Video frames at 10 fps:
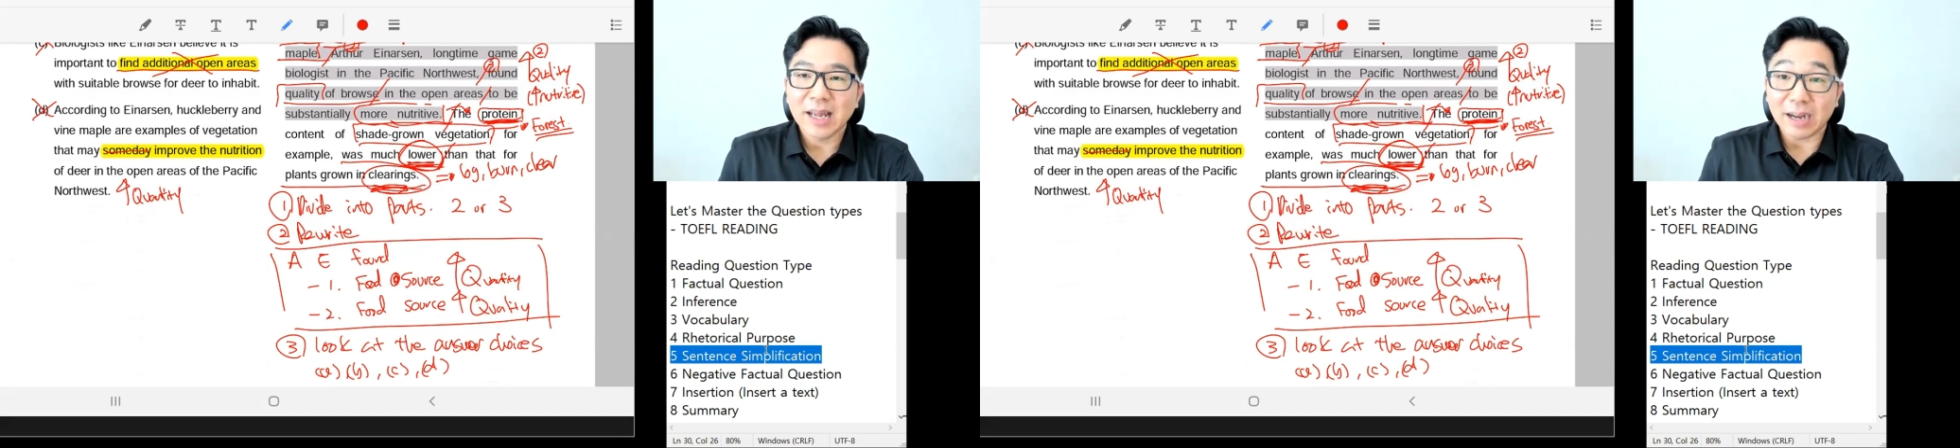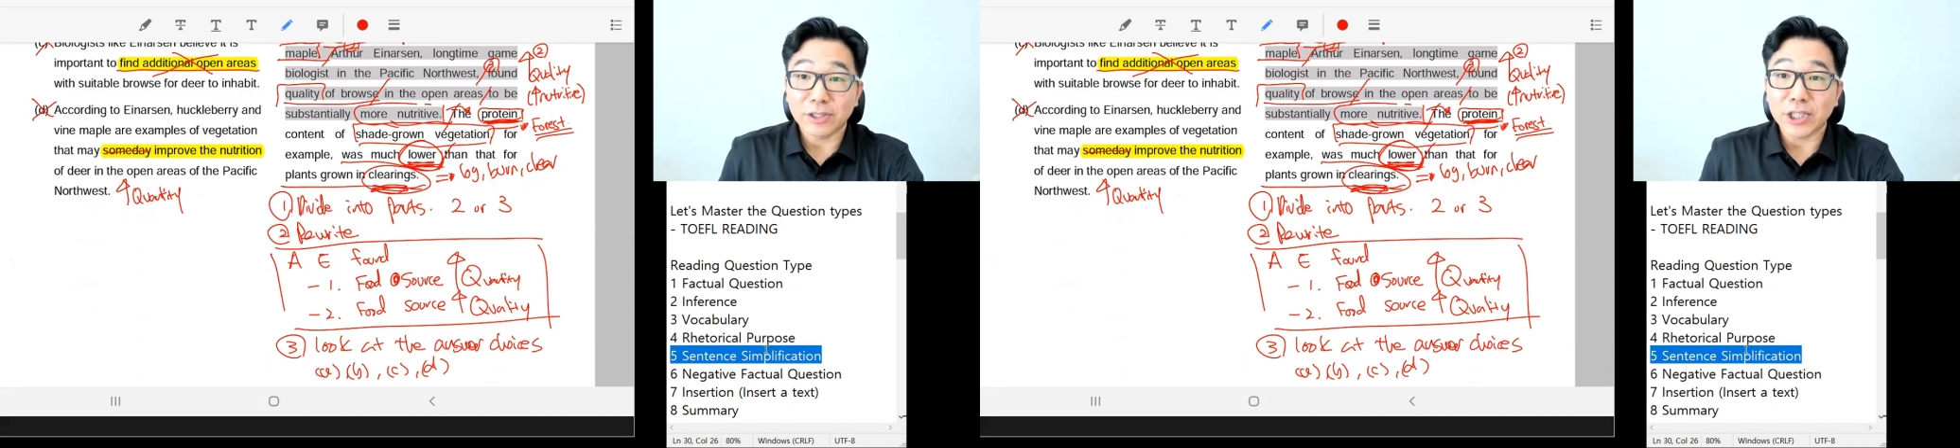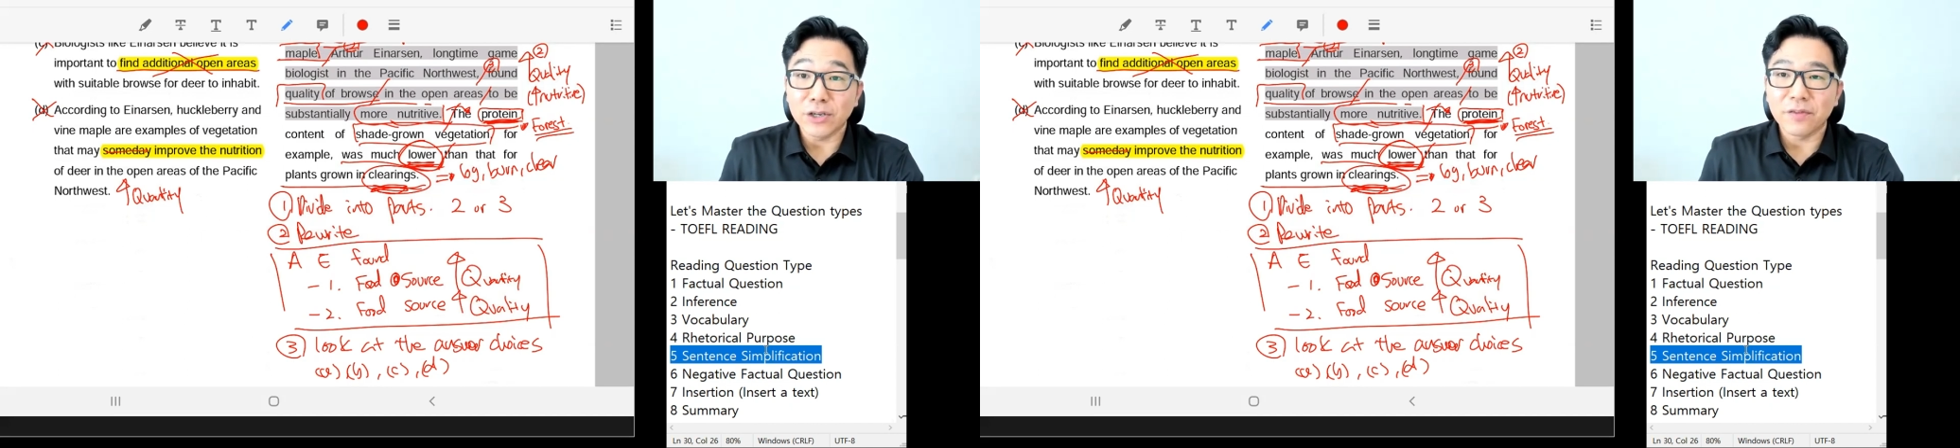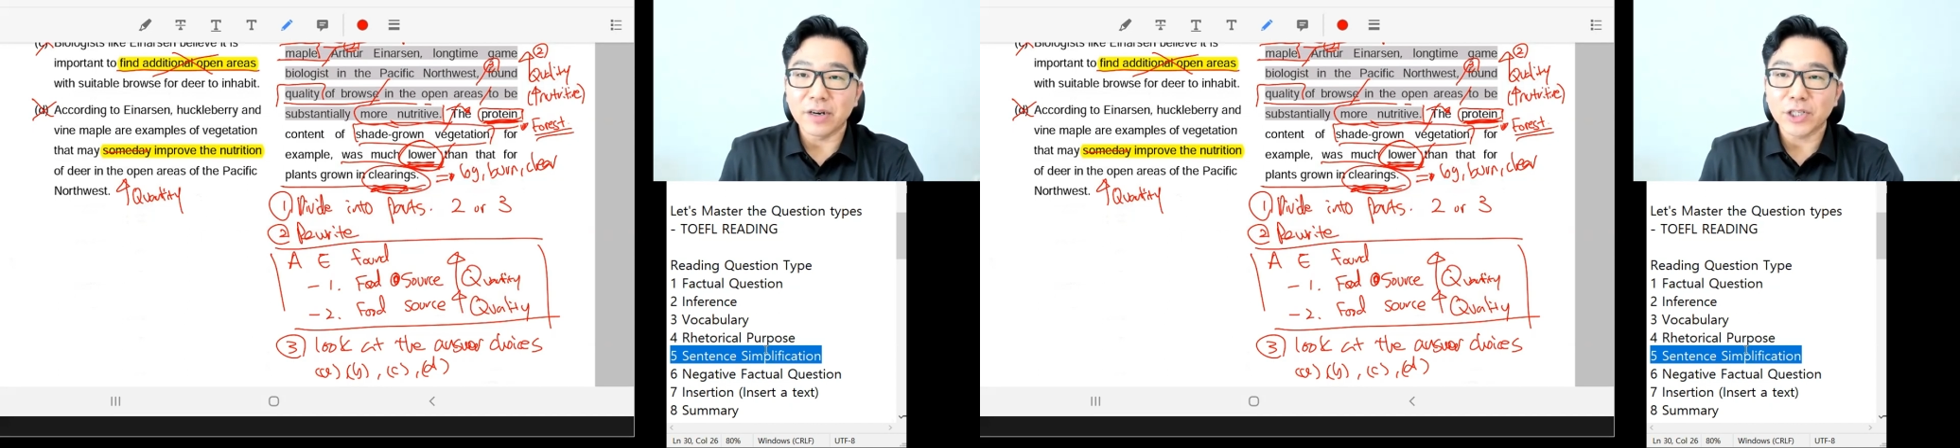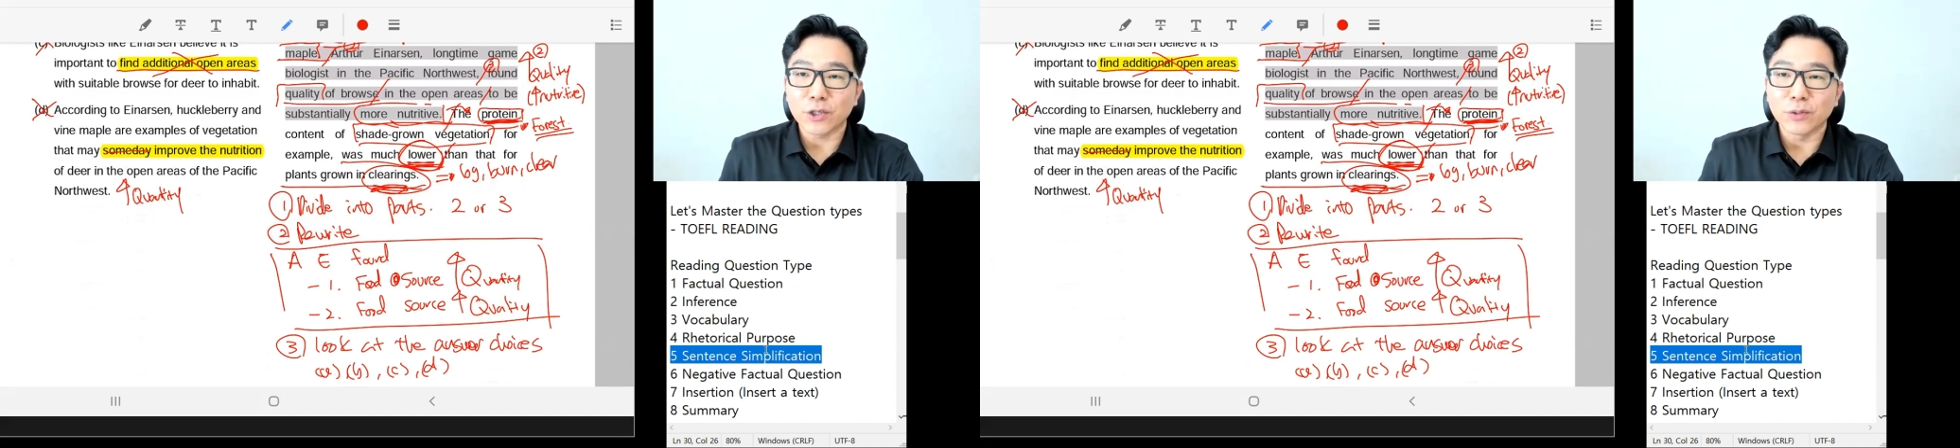I'll see you
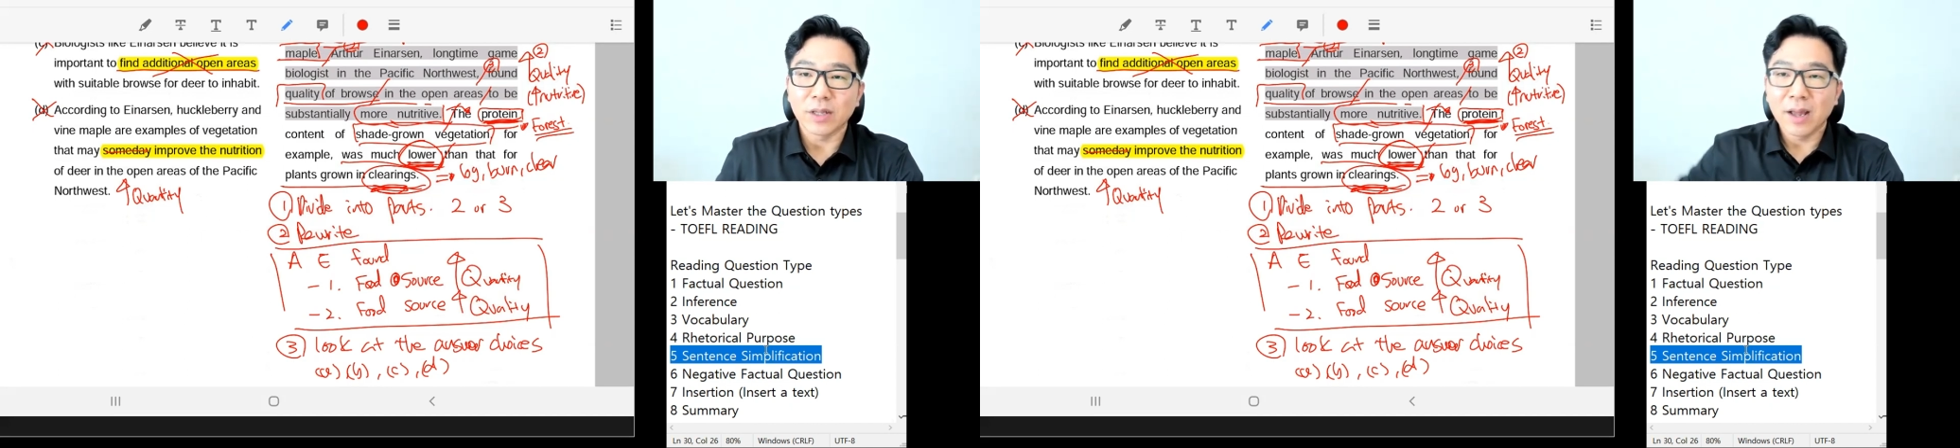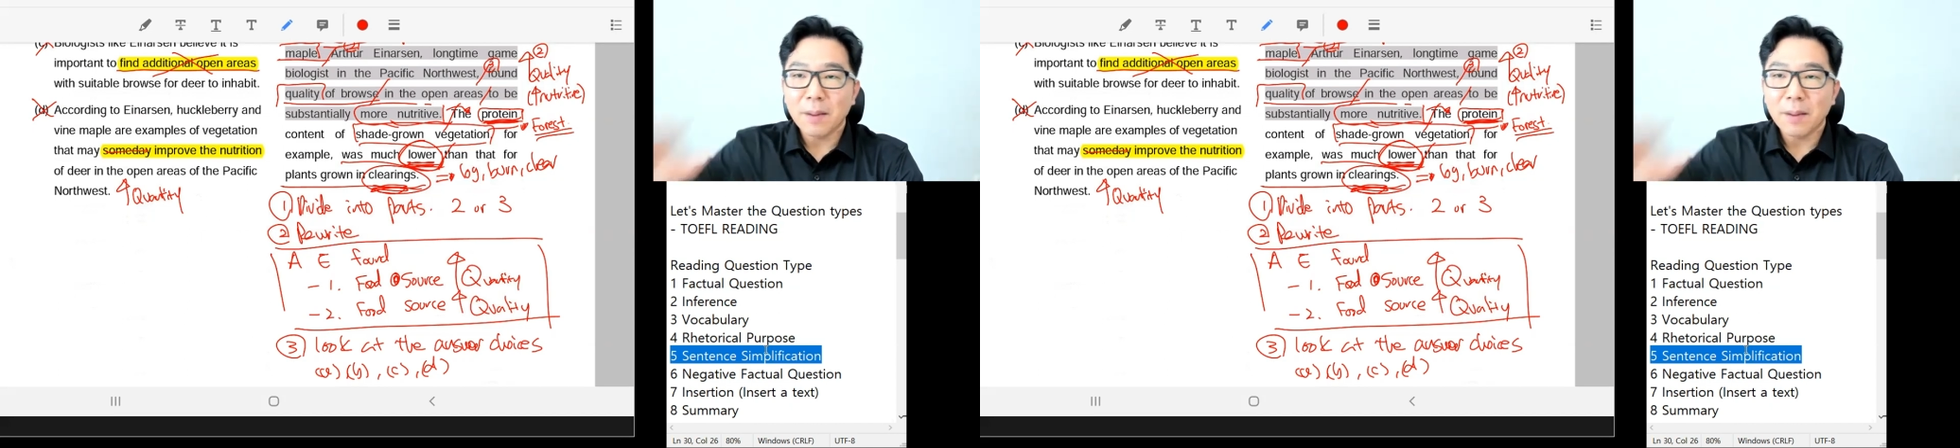very soon.